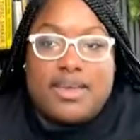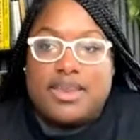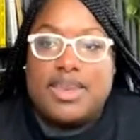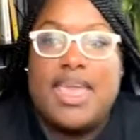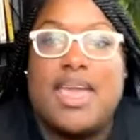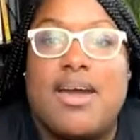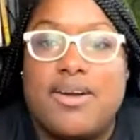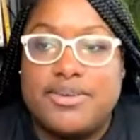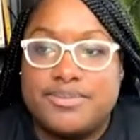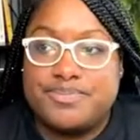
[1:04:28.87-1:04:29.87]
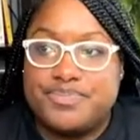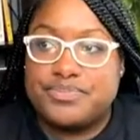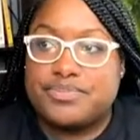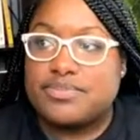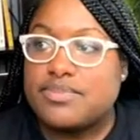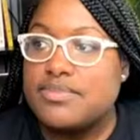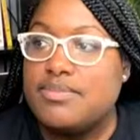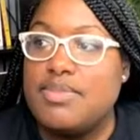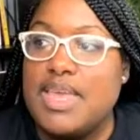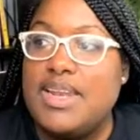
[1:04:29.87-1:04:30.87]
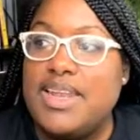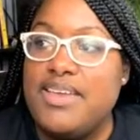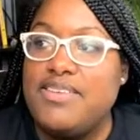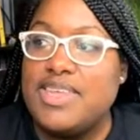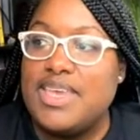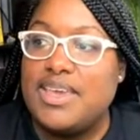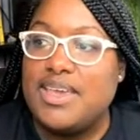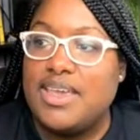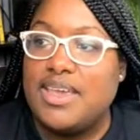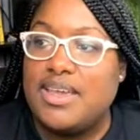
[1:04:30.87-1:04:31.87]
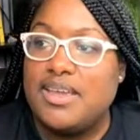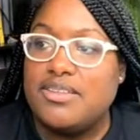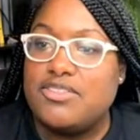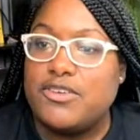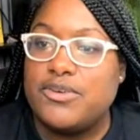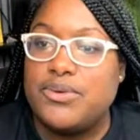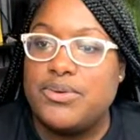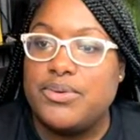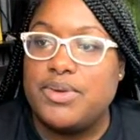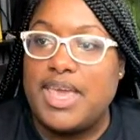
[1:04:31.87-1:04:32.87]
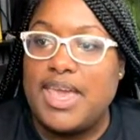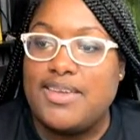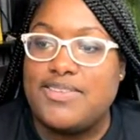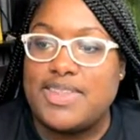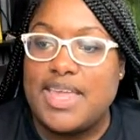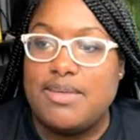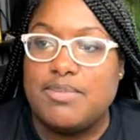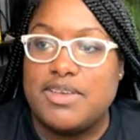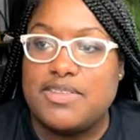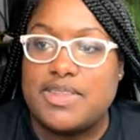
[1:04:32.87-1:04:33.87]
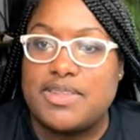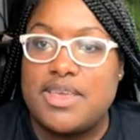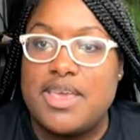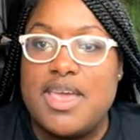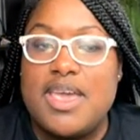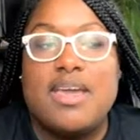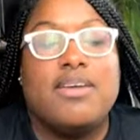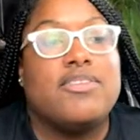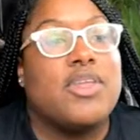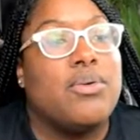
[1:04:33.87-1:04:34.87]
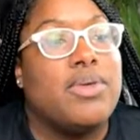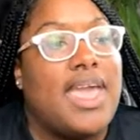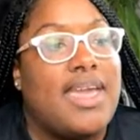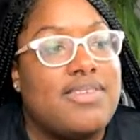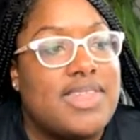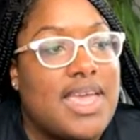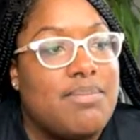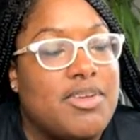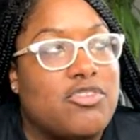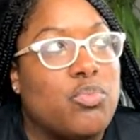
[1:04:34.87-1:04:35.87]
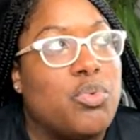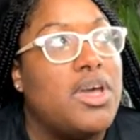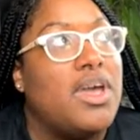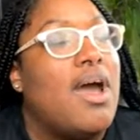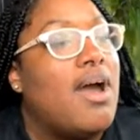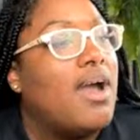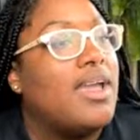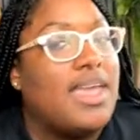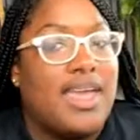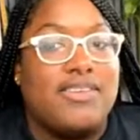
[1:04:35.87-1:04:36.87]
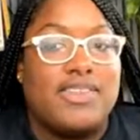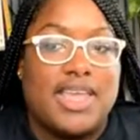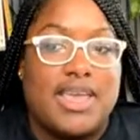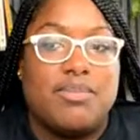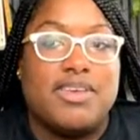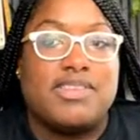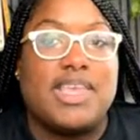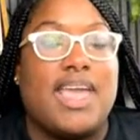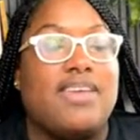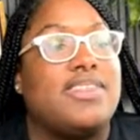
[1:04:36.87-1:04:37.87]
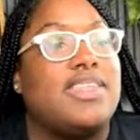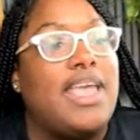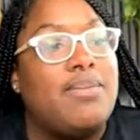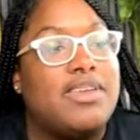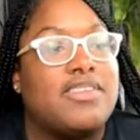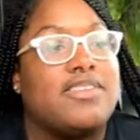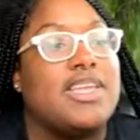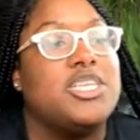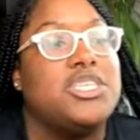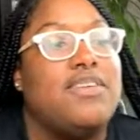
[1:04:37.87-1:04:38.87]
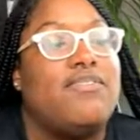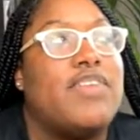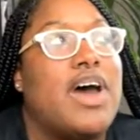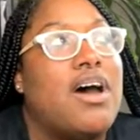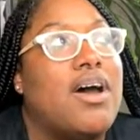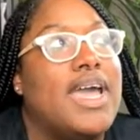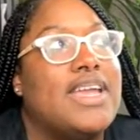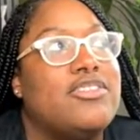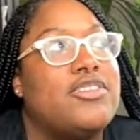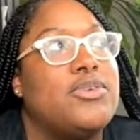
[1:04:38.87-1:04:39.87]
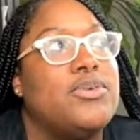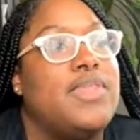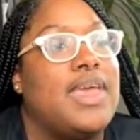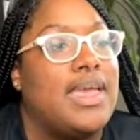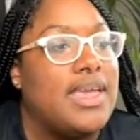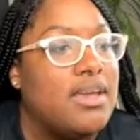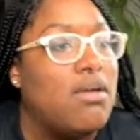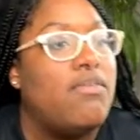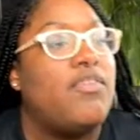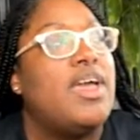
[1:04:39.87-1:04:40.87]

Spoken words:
Now, let's get into case statements. So case statements, what are case statements? Case statements essentially fall into the if,